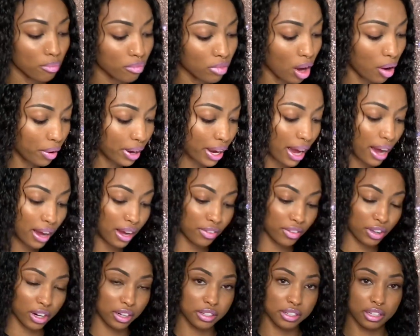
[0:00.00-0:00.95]
Oh yeah, and then
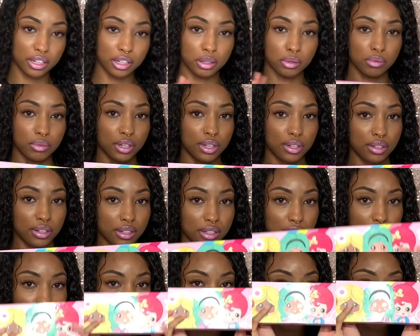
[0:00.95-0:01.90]
also
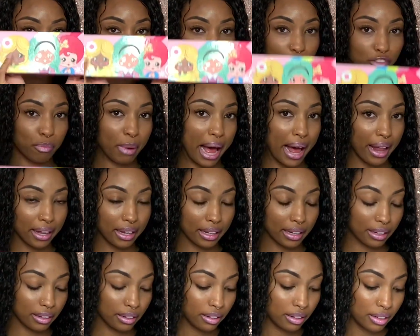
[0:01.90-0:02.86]
Summer of Love
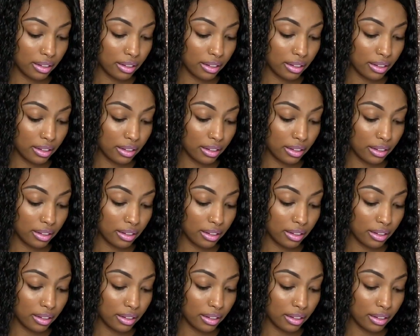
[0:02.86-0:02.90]
palette.